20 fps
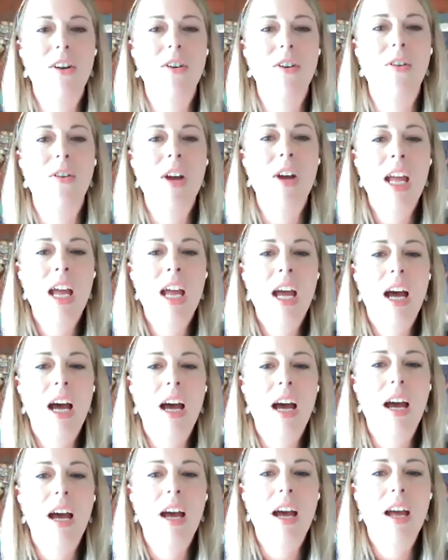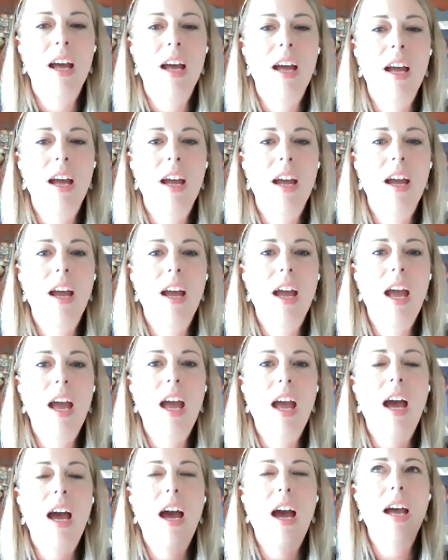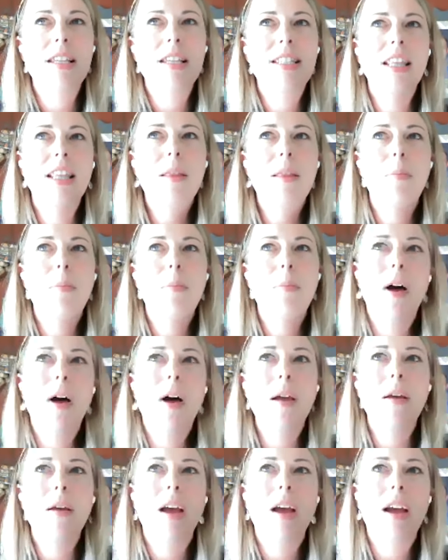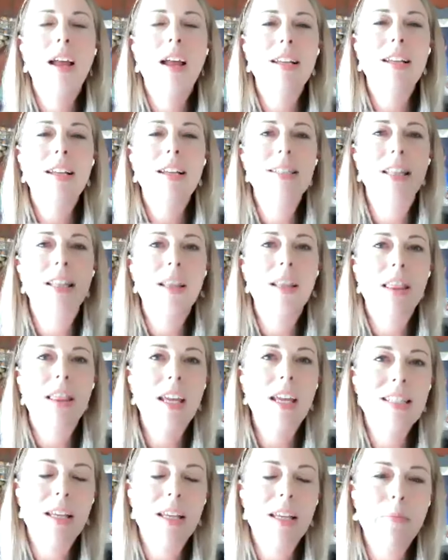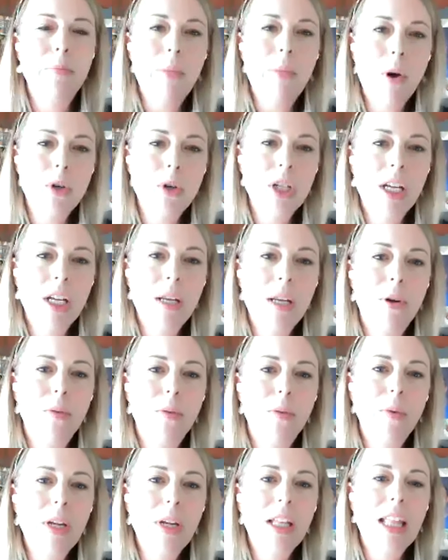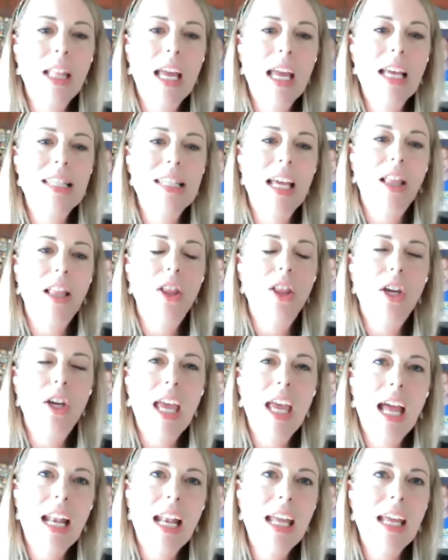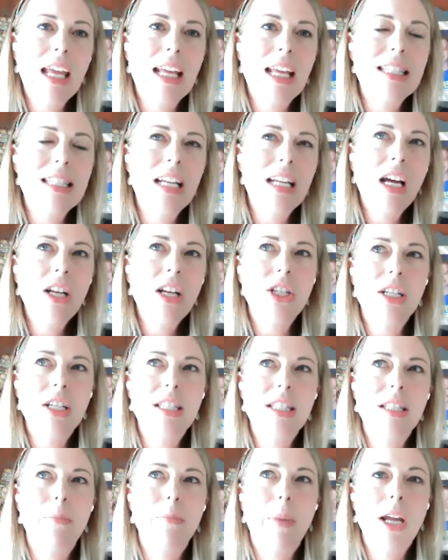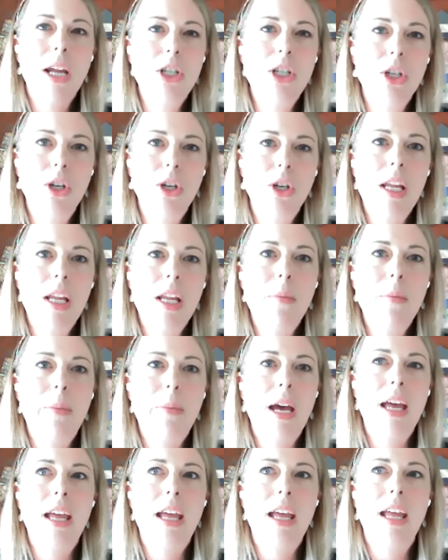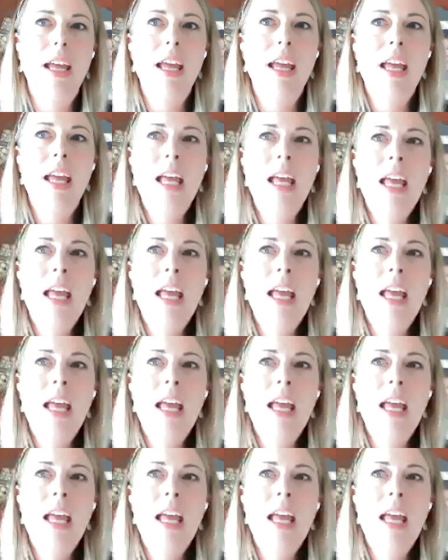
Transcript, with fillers: So uh, I set the I kind of set the things in motion, but really as I look at it, it's not just my journey, but